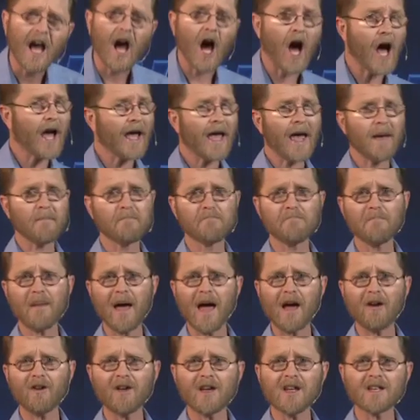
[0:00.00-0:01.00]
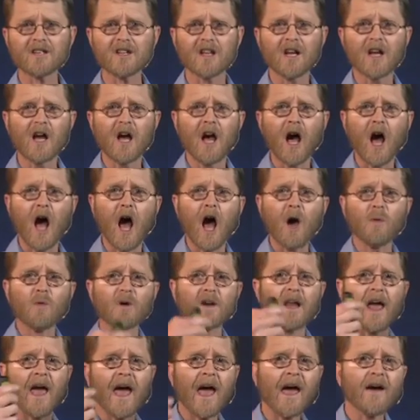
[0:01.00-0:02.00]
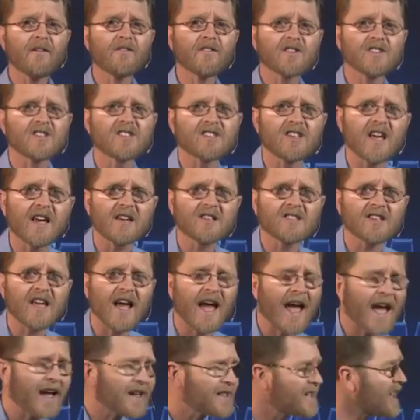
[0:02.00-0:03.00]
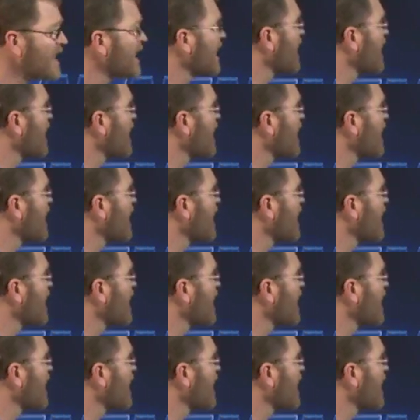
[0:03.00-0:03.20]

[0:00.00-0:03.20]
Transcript: I am married, I would have the sex act,